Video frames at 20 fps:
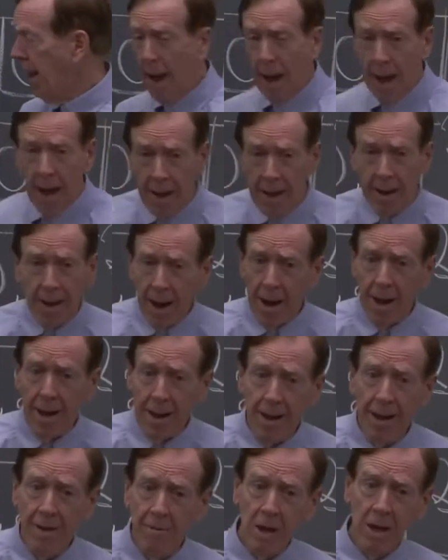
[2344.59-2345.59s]
And
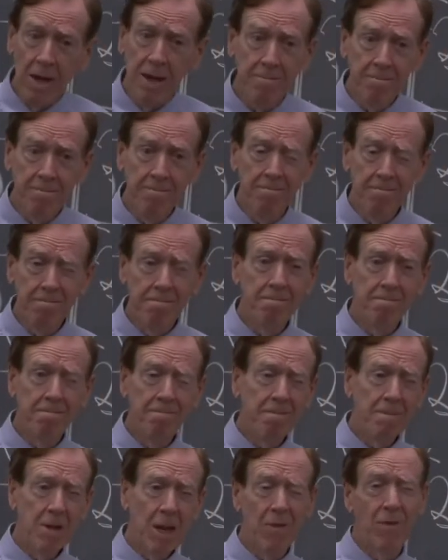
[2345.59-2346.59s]
I'll even,
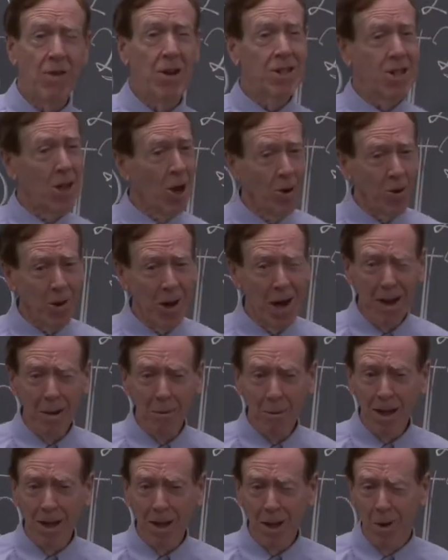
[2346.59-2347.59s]
if it's okay
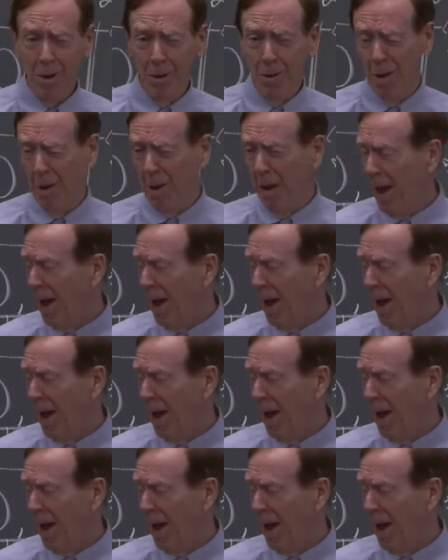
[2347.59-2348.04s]
with you,